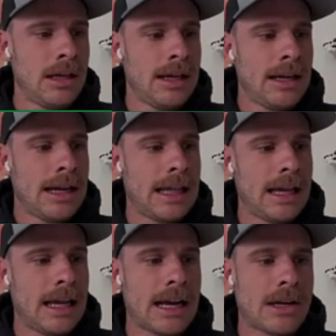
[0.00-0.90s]
And
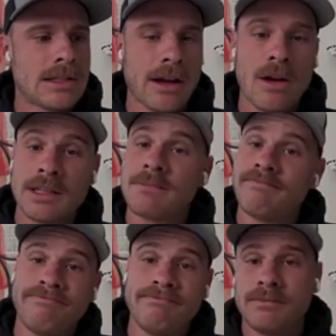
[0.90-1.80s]
then I was like, oh,
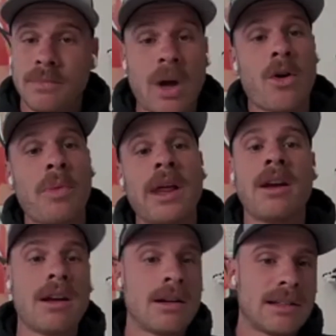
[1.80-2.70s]
I'll go play
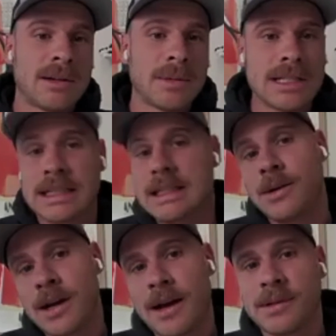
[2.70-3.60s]
another tournament. Let's see
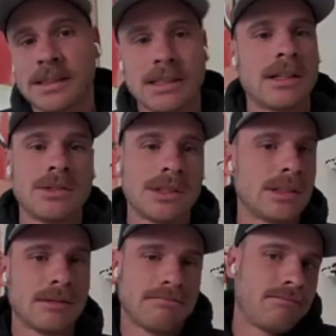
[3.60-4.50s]
what happens.
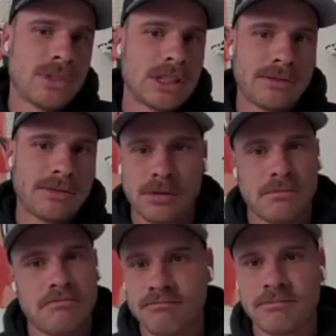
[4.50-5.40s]
Just for,
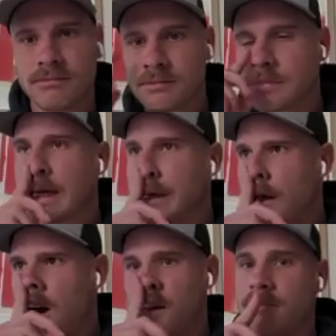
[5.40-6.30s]
again,
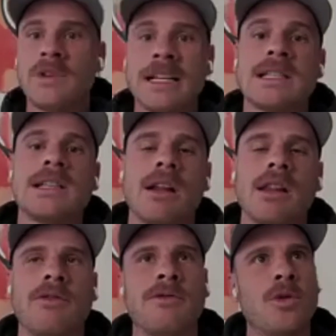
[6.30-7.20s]
not
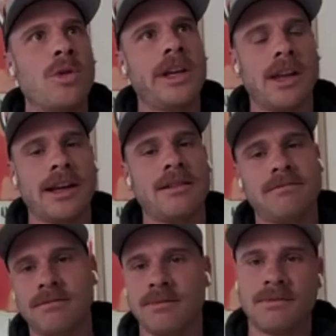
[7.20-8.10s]
necessarily fully like
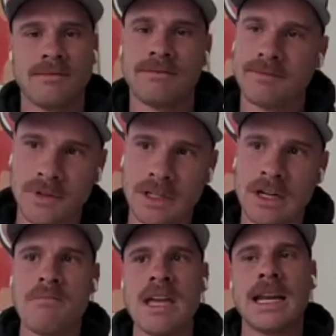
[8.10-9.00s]

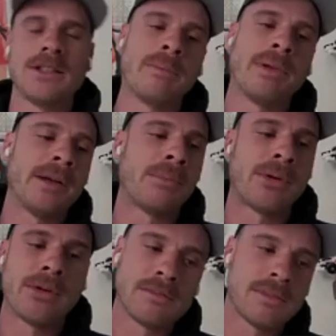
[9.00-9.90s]
committed to playing
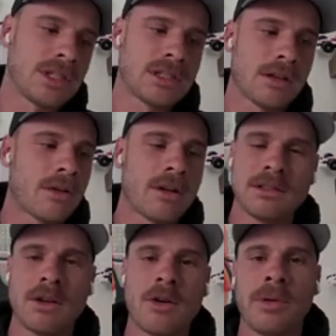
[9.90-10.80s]
pros, but just
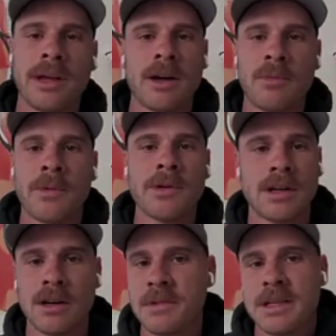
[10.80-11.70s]
let's go play a couple more
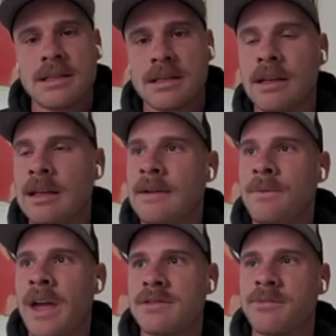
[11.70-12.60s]
tournaments,
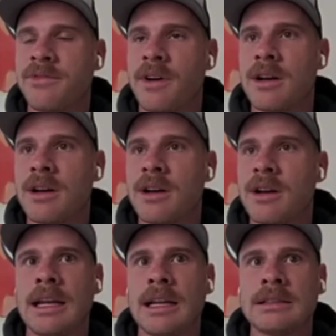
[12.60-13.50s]
have some fun.
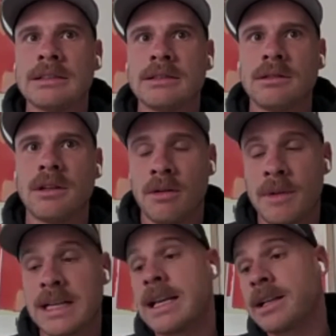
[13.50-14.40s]
And on
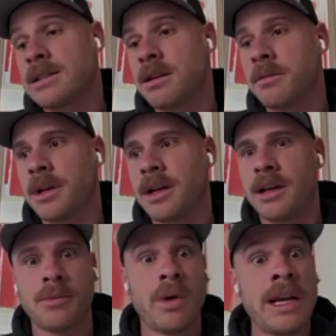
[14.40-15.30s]
my second tournament, I
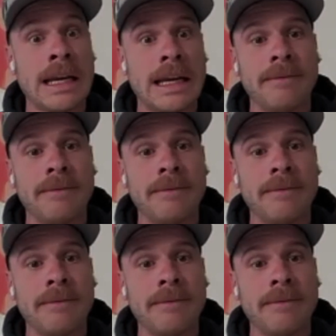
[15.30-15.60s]
end up winning it.